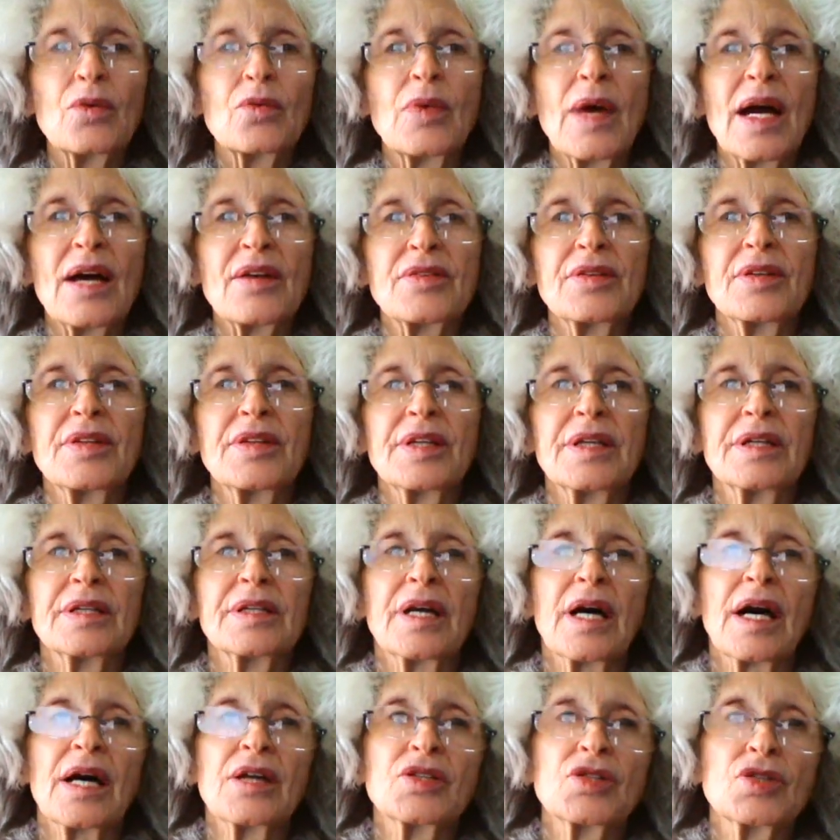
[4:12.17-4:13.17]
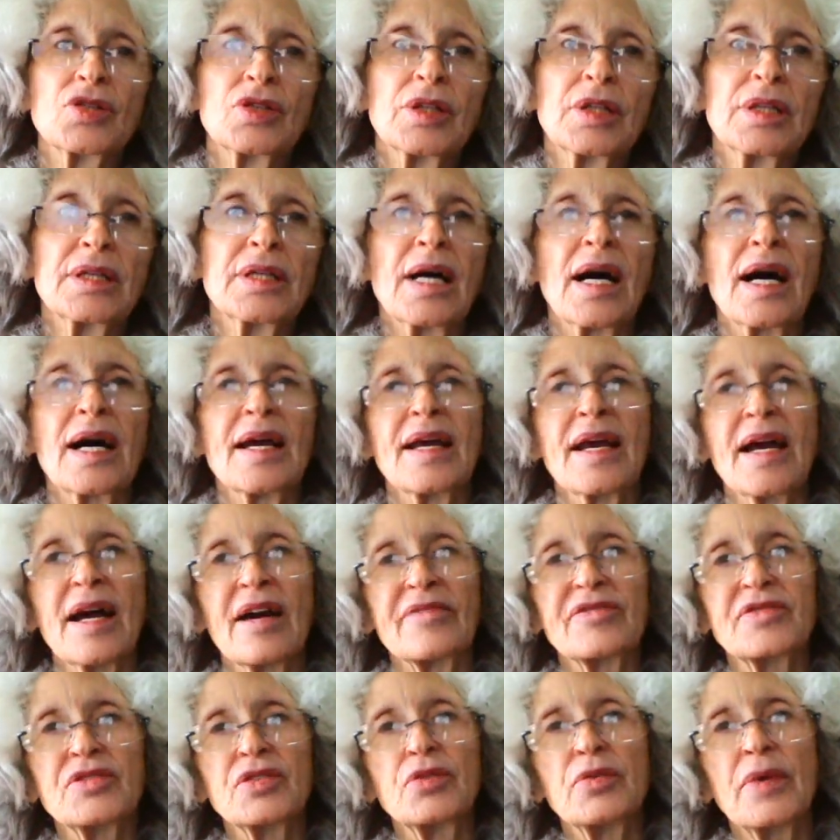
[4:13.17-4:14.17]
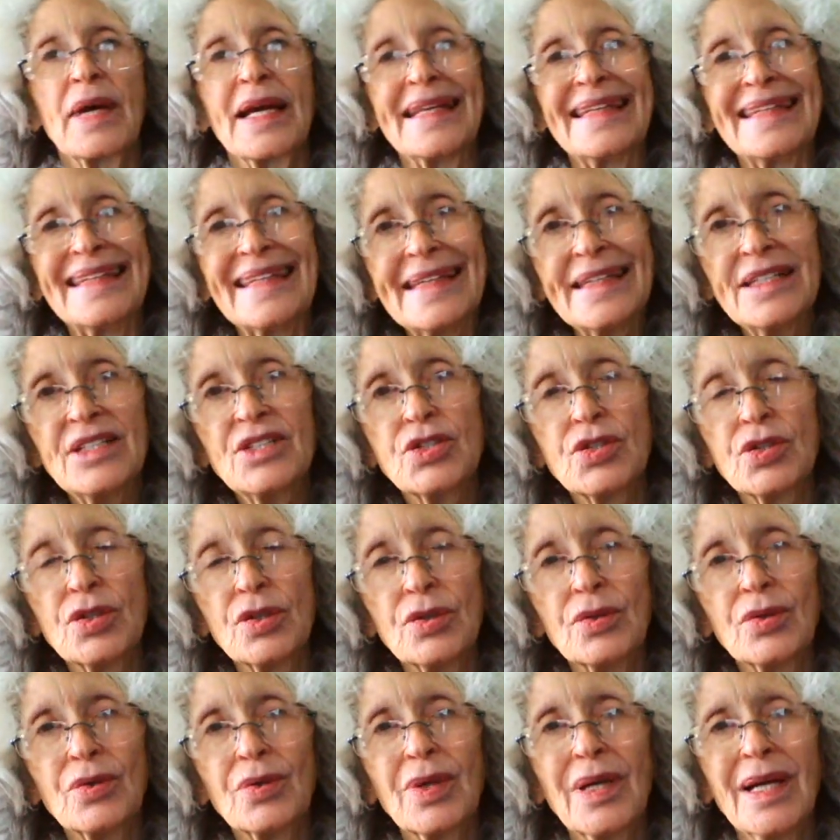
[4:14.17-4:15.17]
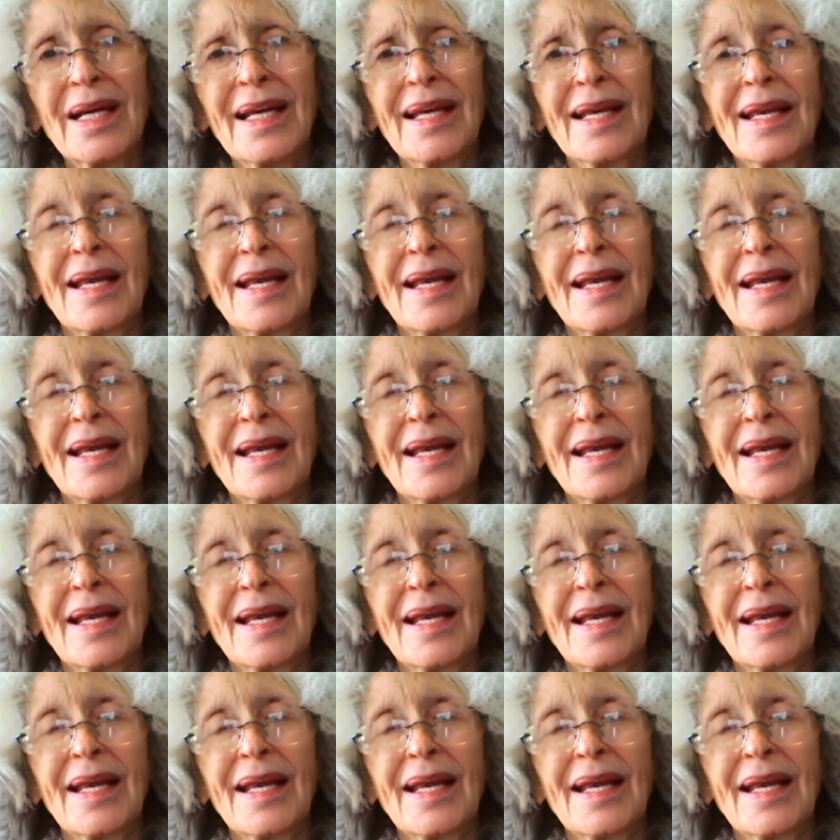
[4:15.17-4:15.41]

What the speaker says: rather than I should, I have to, I need to.